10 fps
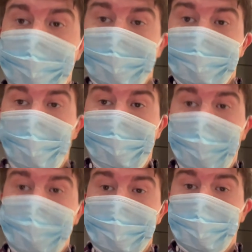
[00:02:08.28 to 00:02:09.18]
so I
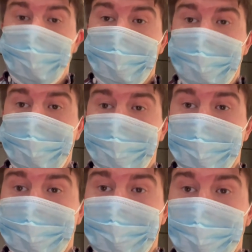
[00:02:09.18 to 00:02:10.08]
have a little bit of a hidden
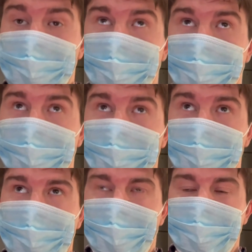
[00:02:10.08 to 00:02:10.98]
secret for you
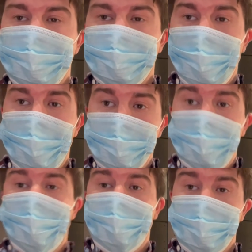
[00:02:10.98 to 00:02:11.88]
guys at the
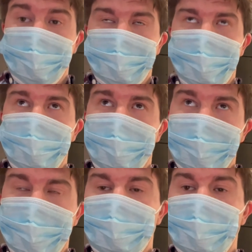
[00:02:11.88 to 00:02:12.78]
Millennium Centre. I'm going to
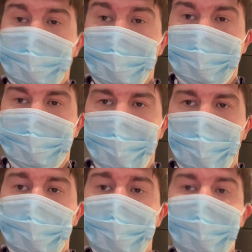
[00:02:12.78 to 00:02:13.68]
take you to it now,
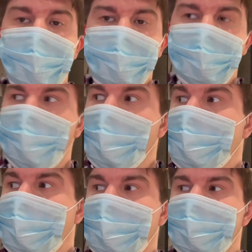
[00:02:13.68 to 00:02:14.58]
so it'll be a
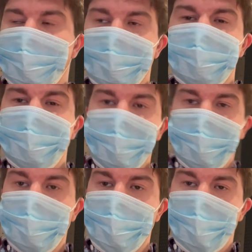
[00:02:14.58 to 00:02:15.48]
nice addition to
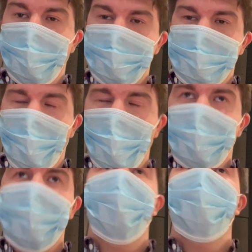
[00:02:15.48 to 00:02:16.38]
the Bedknobs
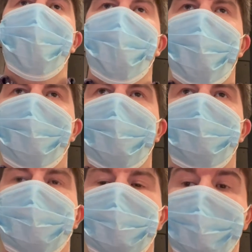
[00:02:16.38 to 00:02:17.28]
vlog. I am
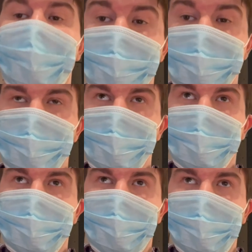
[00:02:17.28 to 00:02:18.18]
going to take you
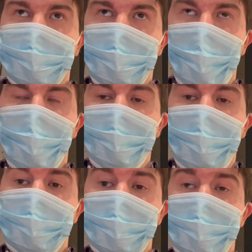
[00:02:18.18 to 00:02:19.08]
to this bar that
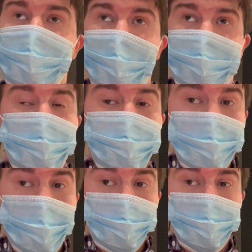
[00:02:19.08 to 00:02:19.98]
I don't think
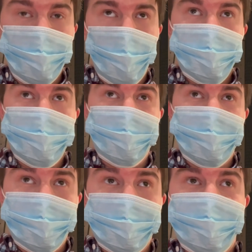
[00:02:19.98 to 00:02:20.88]
anyone knows
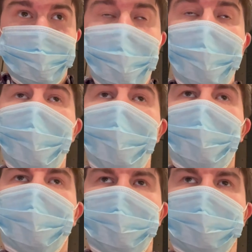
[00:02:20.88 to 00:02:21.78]
is here.
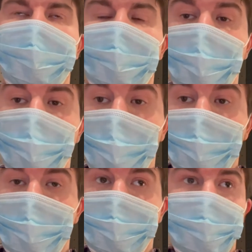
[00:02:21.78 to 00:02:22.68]
I'm just going to walk
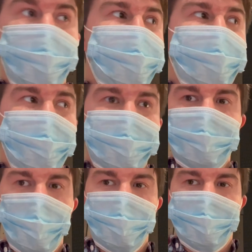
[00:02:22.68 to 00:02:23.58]
up to it and
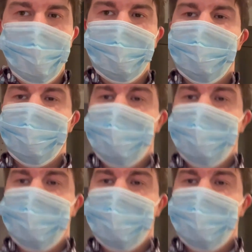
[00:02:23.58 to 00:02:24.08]
show you guys.